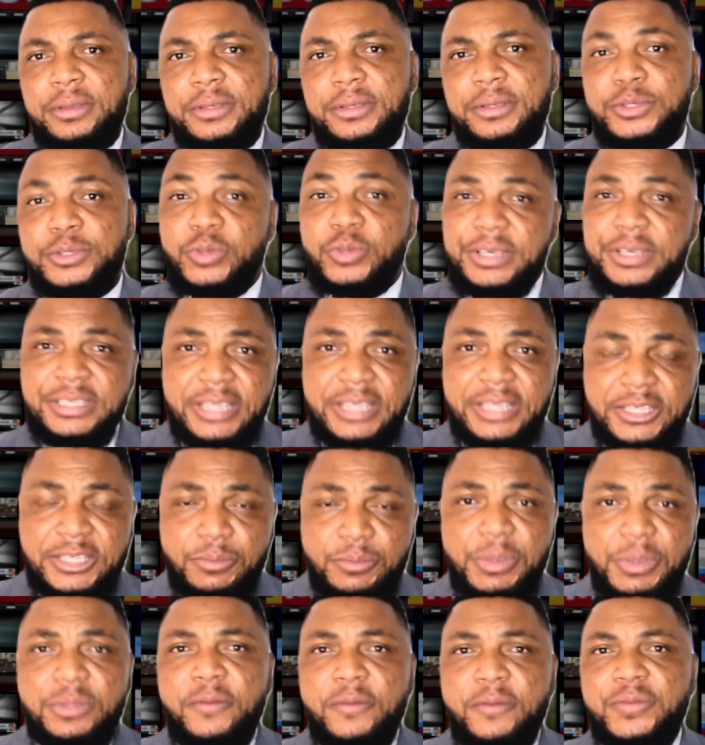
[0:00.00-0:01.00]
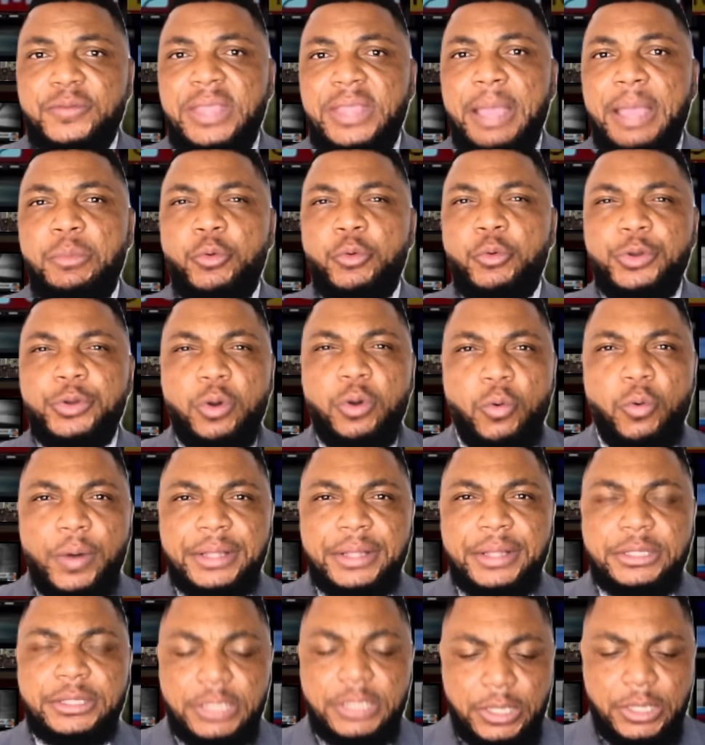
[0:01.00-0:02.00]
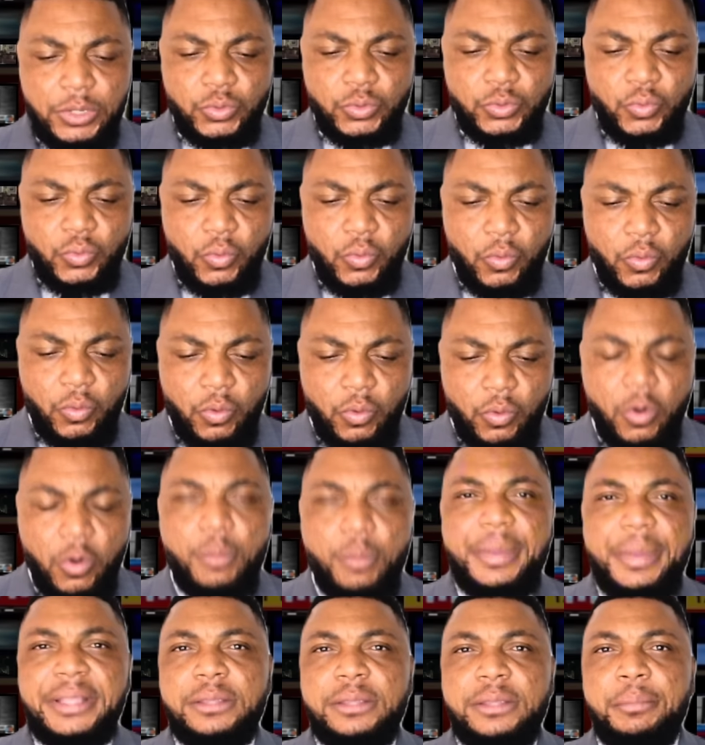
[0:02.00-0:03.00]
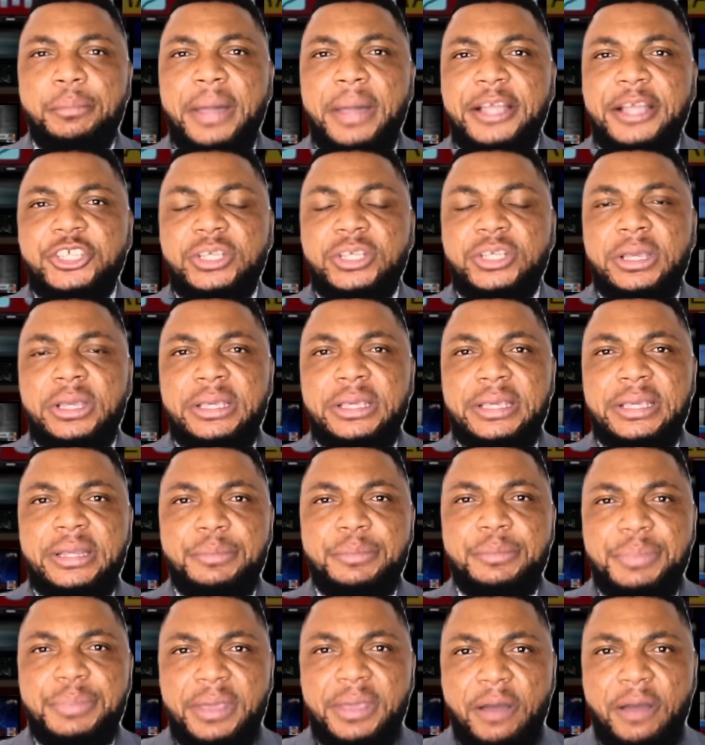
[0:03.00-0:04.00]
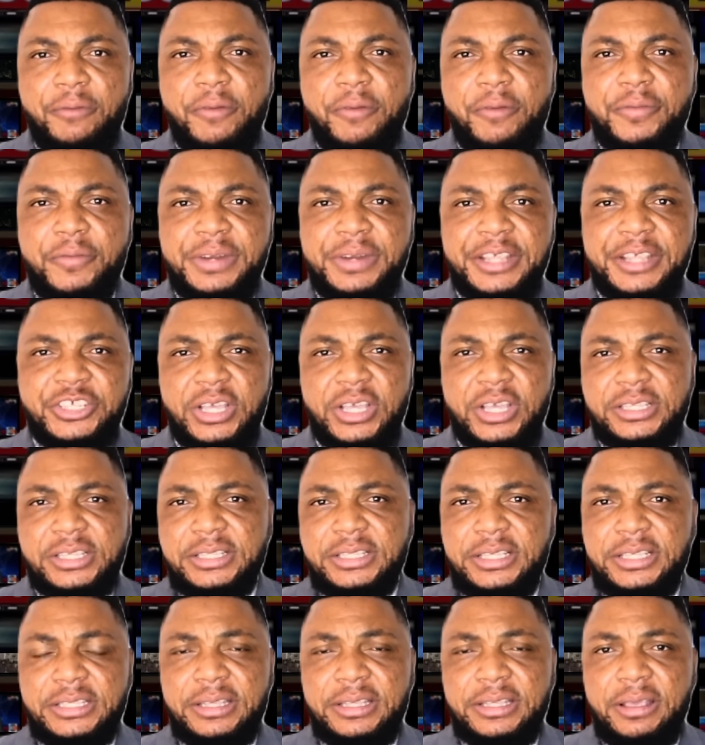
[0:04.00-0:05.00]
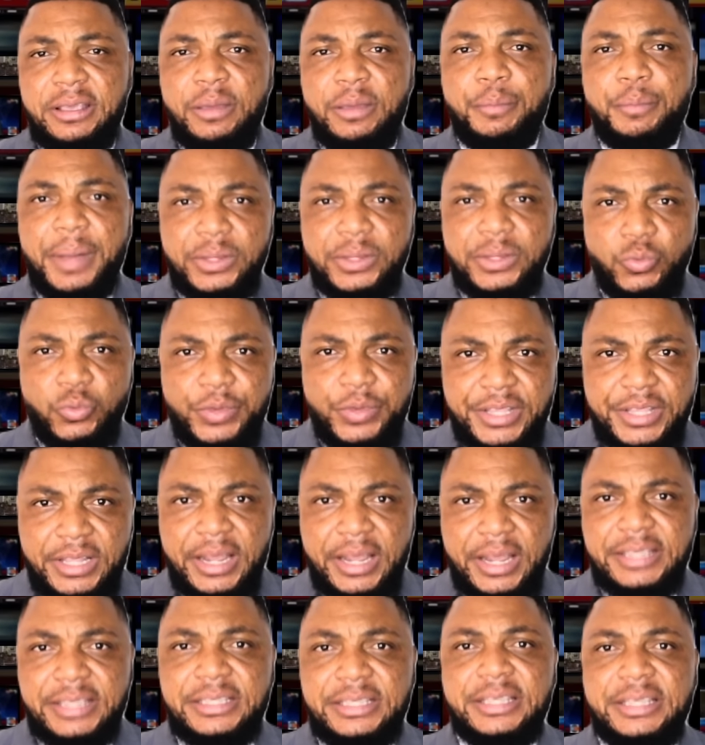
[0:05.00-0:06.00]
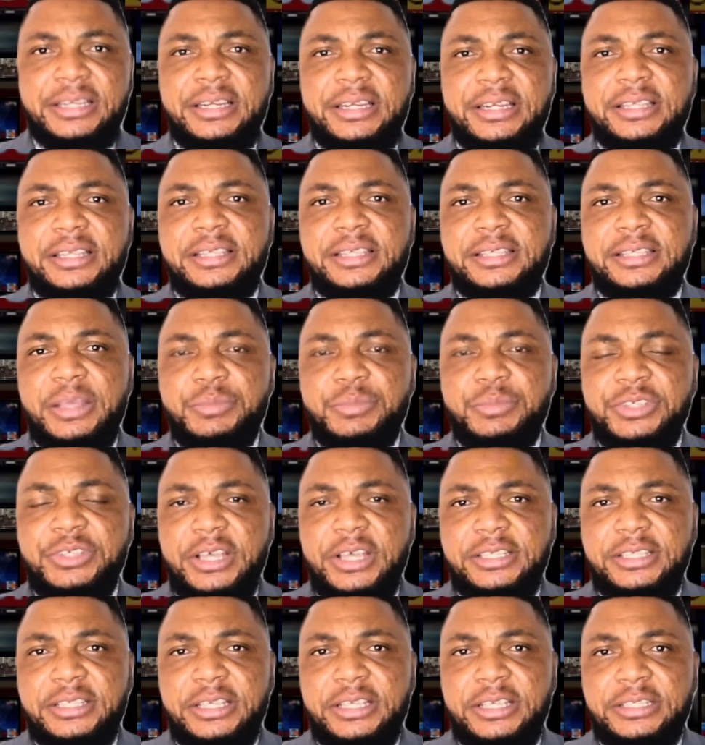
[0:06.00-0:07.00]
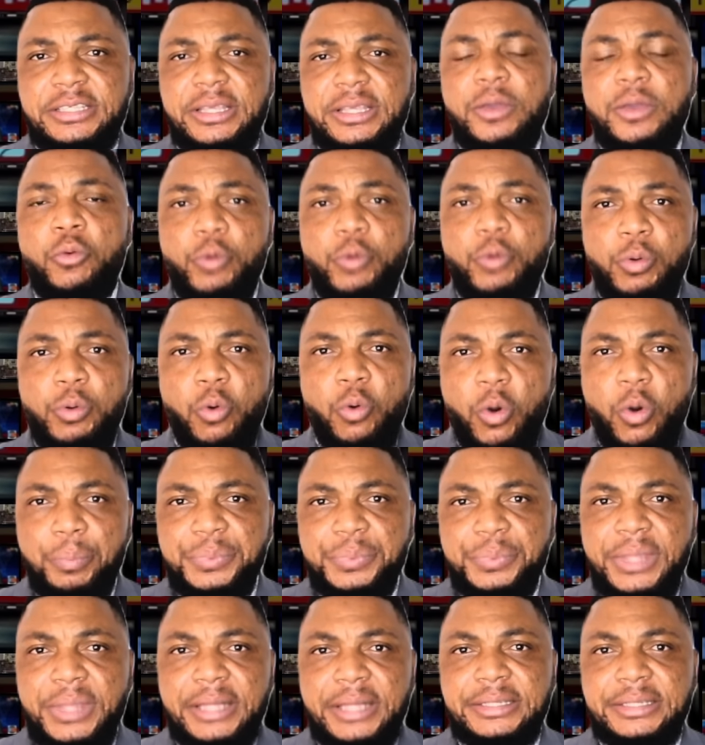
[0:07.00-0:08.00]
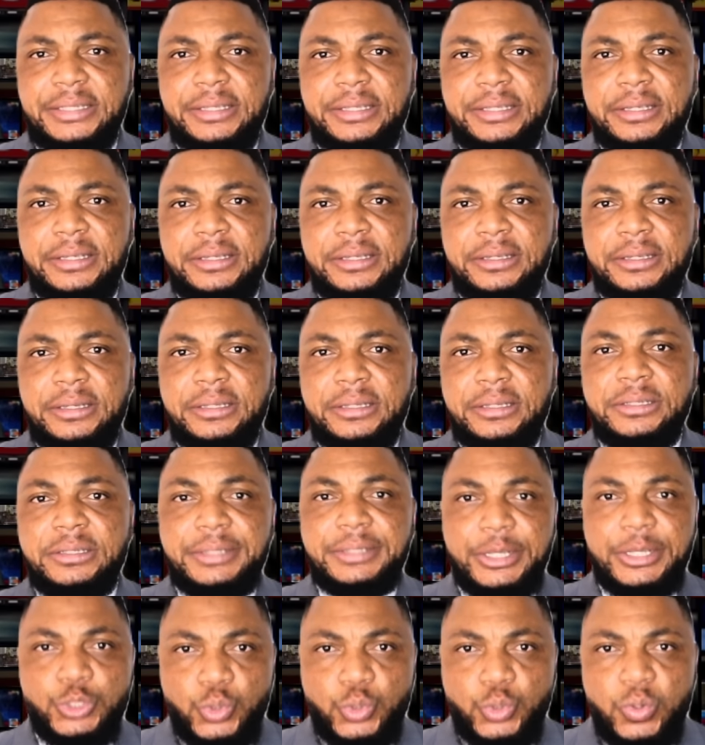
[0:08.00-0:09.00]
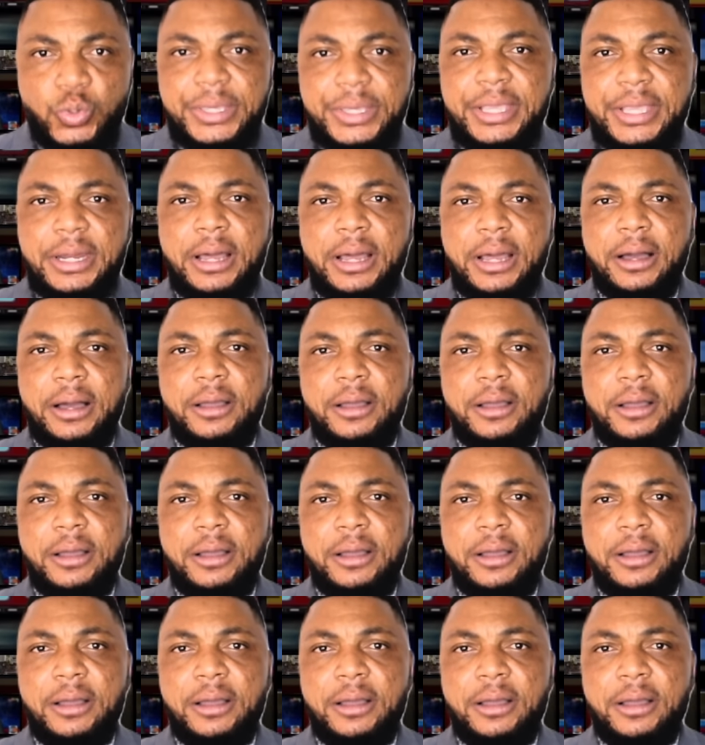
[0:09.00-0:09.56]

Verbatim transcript: So it's just a matter of time. We don't want to comment much in behalf of the justice, but we trust in this same justice. We hope that the true killer